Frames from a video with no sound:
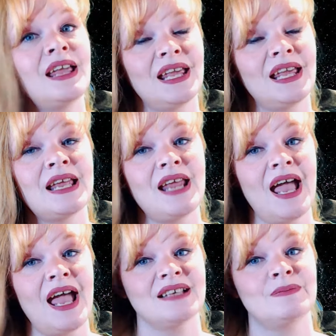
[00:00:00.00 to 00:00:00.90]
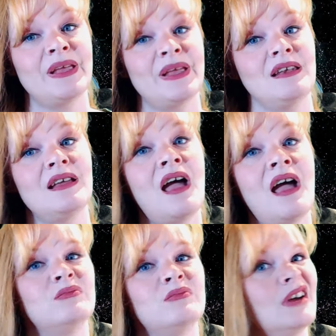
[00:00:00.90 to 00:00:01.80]
It has been
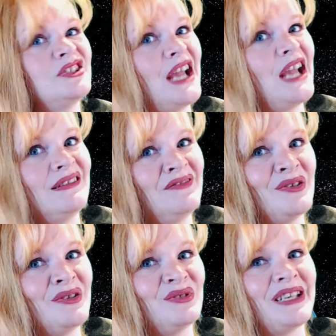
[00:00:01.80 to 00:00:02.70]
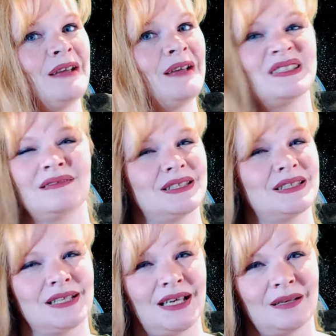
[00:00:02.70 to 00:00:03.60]
brushed out of those shapes, so it's
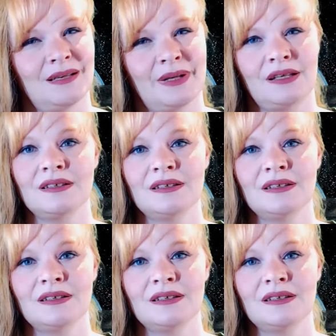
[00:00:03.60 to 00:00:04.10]
not happy.